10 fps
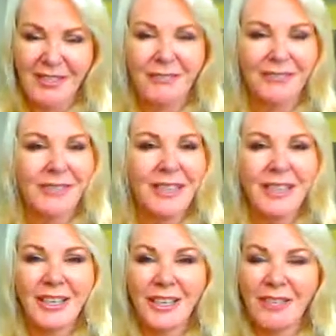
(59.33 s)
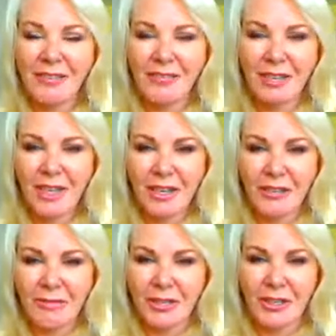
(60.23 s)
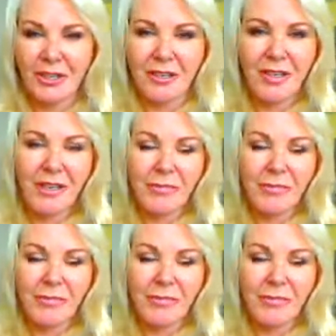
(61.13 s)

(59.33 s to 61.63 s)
So it's really not worth it.